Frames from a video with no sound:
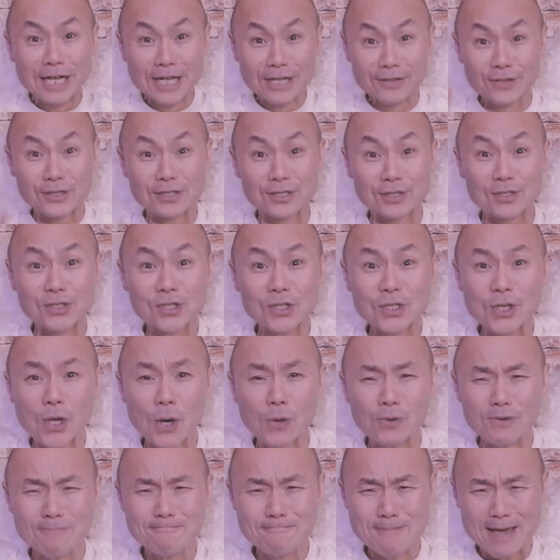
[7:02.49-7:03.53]
This is so
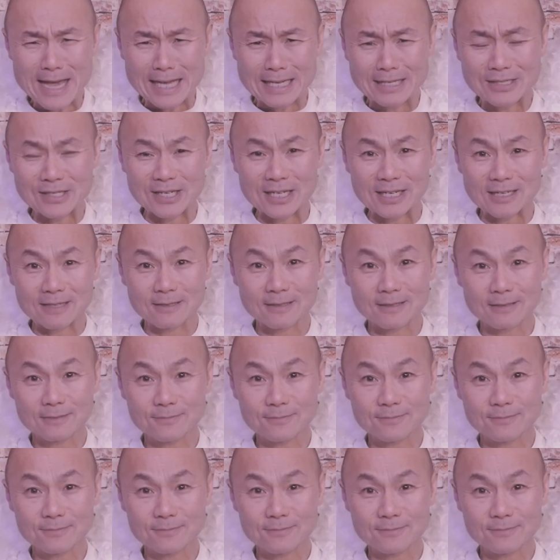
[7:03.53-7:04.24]
amazing.